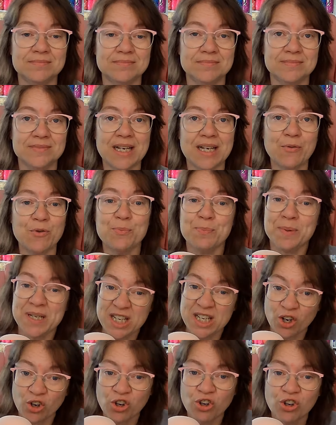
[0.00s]
that would
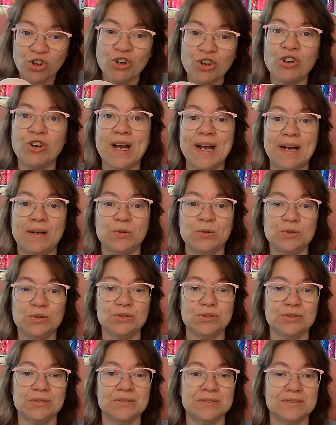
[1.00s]
be her
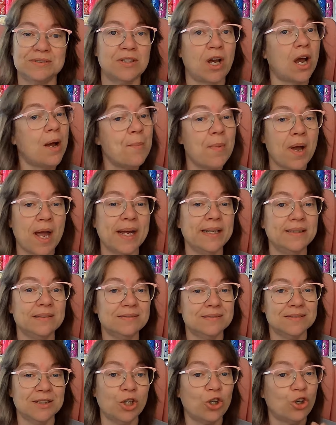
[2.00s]
house, not mine,
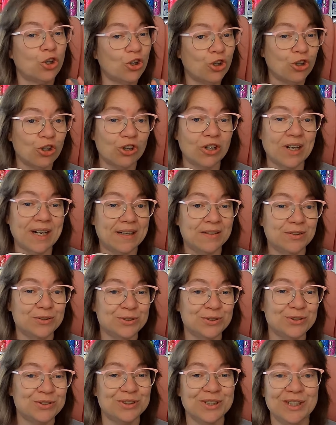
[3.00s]
her
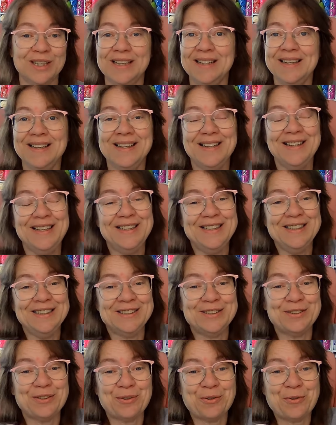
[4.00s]
house.
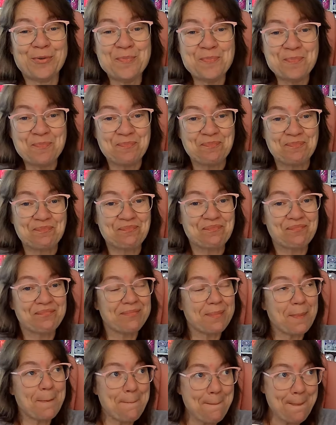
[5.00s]
So,
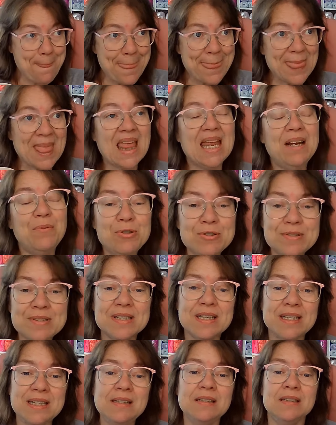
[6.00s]
we'll
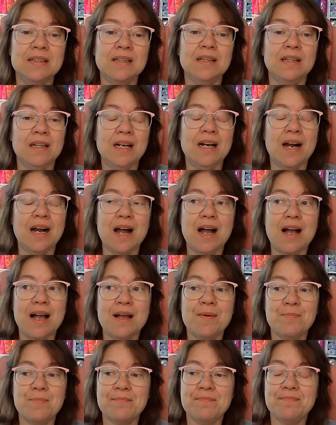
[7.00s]
see.
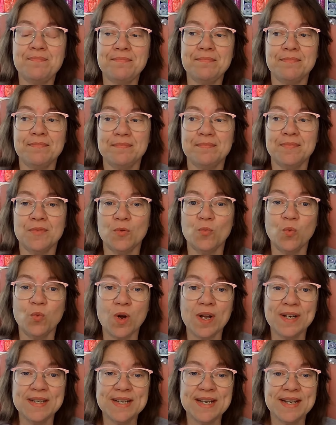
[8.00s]

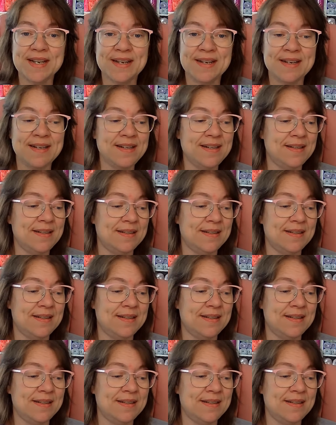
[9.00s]
One day